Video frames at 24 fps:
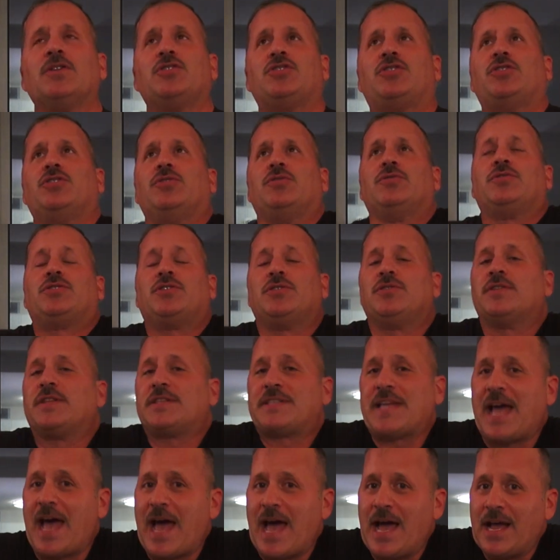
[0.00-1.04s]
to do the
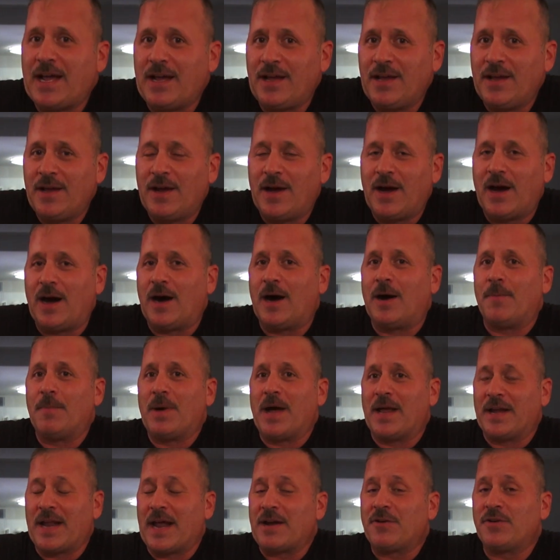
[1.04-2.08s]
tag.
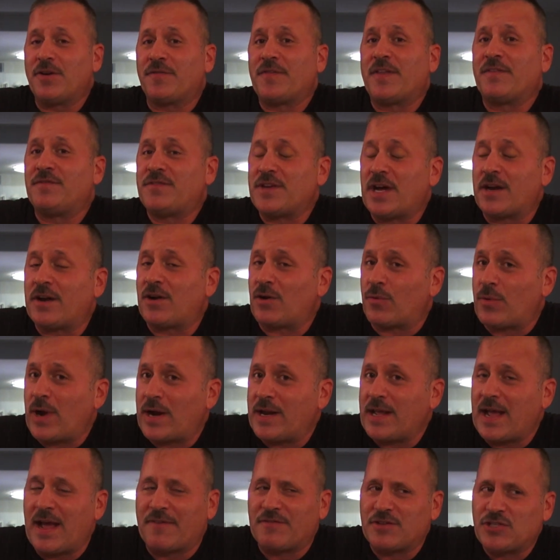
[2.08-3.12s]
And I don't know if they've done it
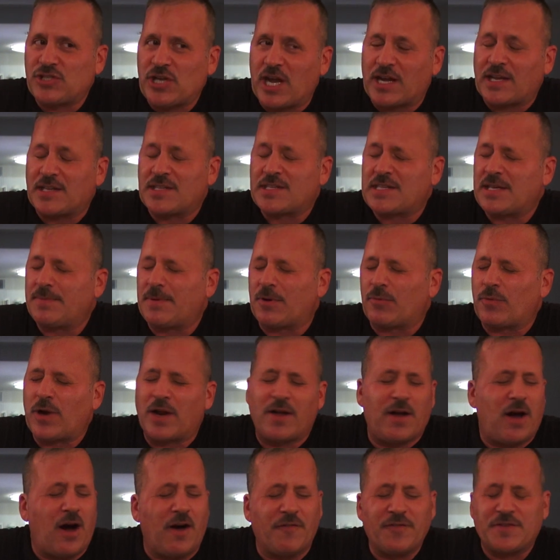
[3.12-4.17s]
already. I have to check and see. But
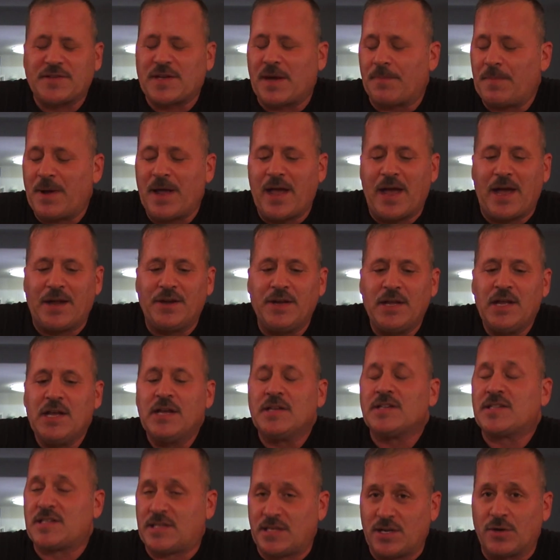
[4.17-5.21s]
right off the top of my
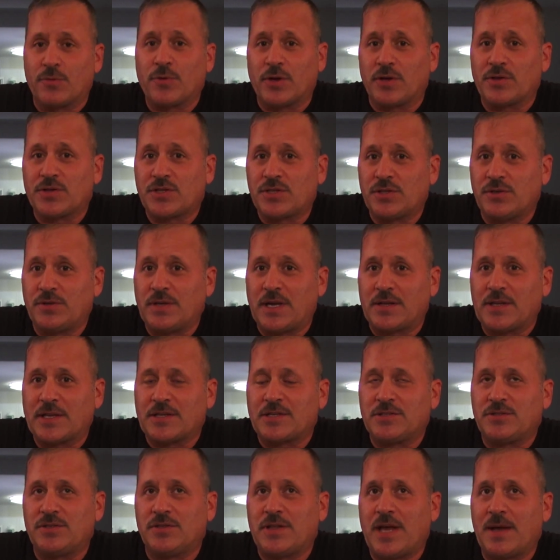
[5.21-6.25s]
head, see you real soon. I'd
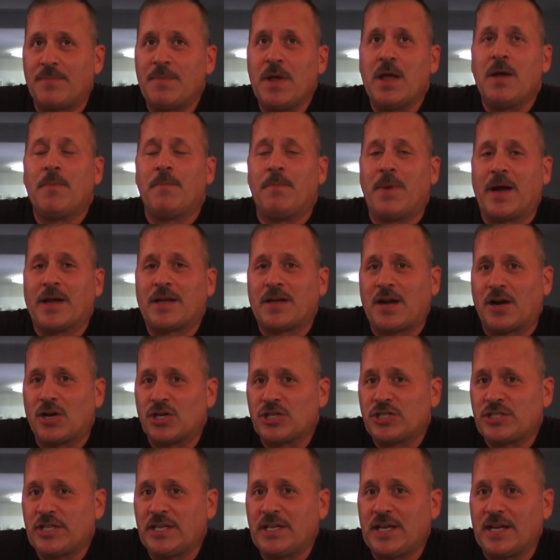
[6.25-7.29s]
like to do them. Mike
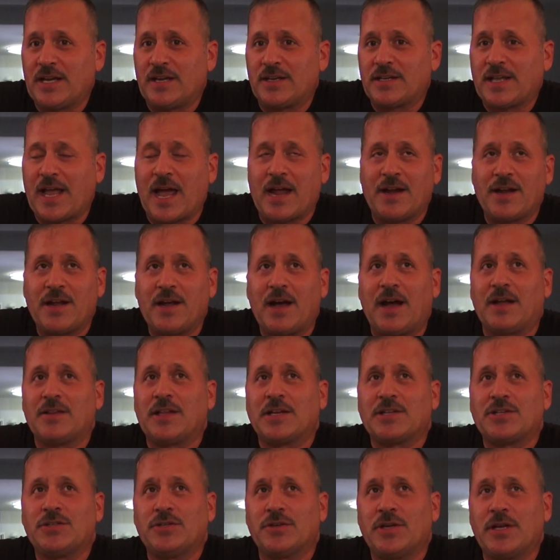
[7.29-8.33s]
Karshti in Canada, I'd
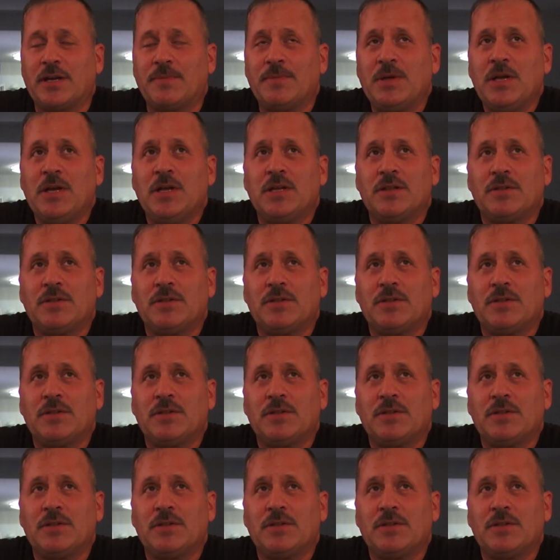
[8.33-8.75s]
like to do him.